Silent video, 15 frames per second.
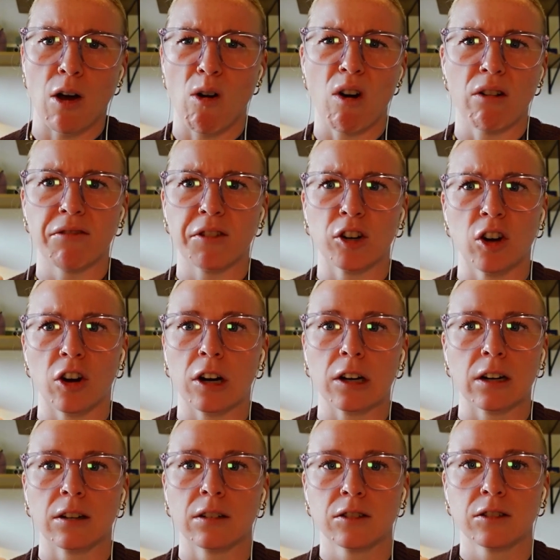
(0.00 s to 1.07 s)
offer?
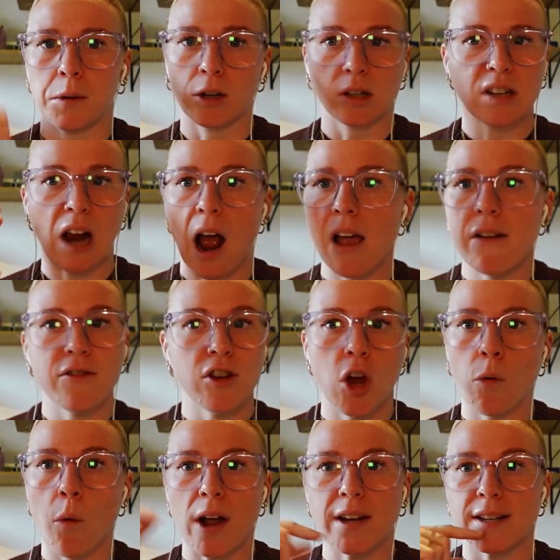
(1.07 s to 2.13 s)
Or to be honest, I have
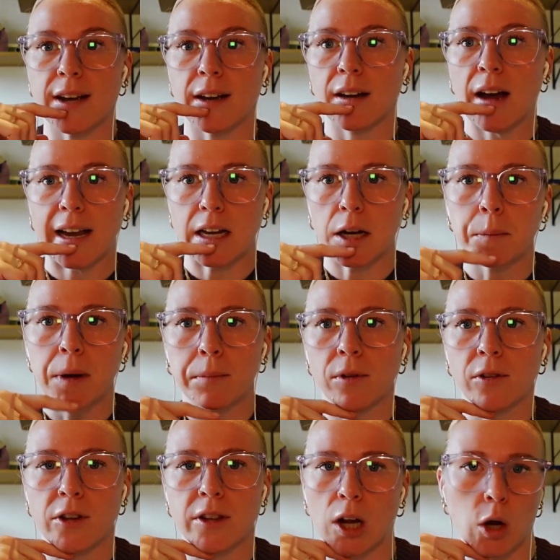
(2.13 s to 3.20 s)
no idea. I hear people
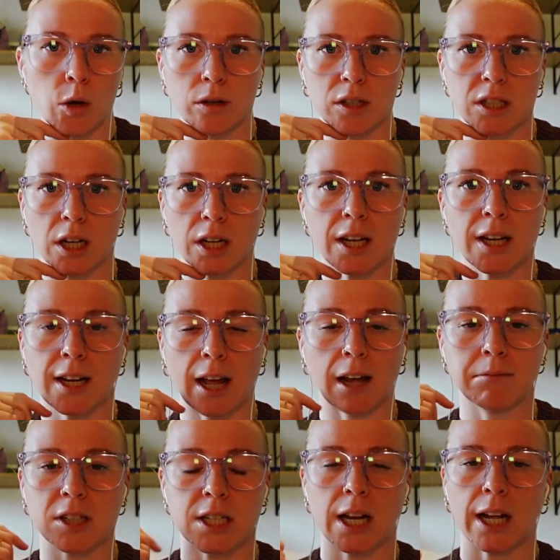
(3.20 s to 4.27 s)
that they go to study it, and
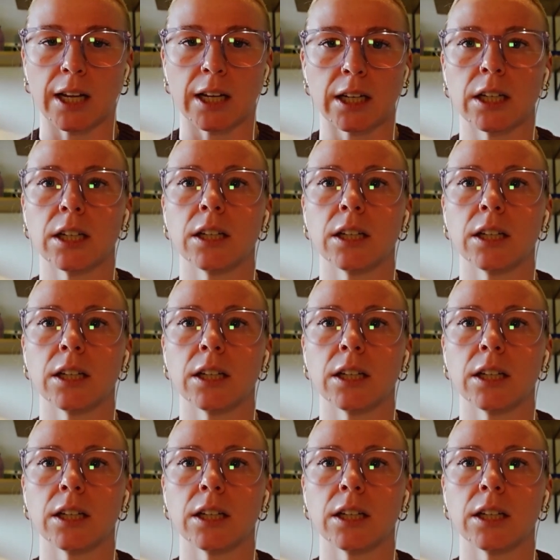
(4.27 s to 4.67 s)
I'm just like,